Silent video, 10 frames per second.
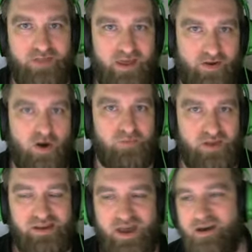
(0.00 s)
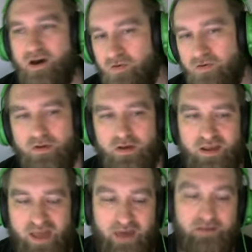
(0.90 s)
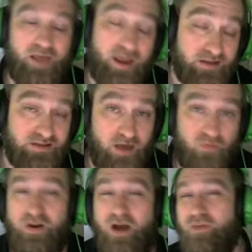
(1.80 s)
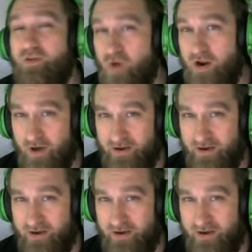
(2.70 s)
that the on play KO. And like I said, we're not really worried about